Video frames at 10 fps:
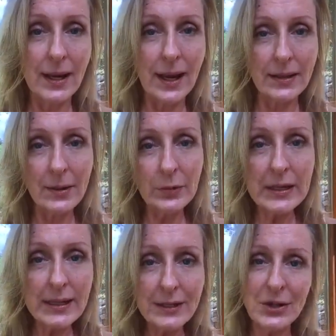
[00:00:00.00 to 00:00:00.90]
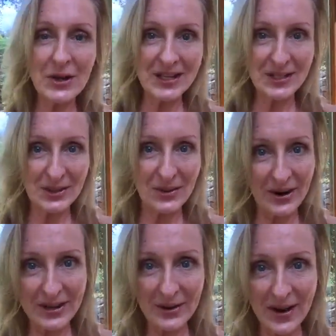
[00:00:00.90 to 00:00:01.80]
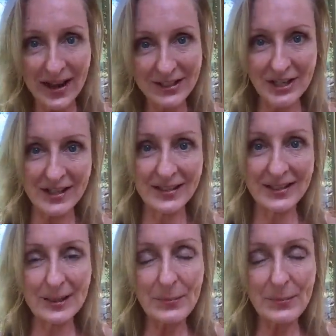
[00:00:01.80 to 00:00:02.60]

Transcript: And then we enter into our interactions,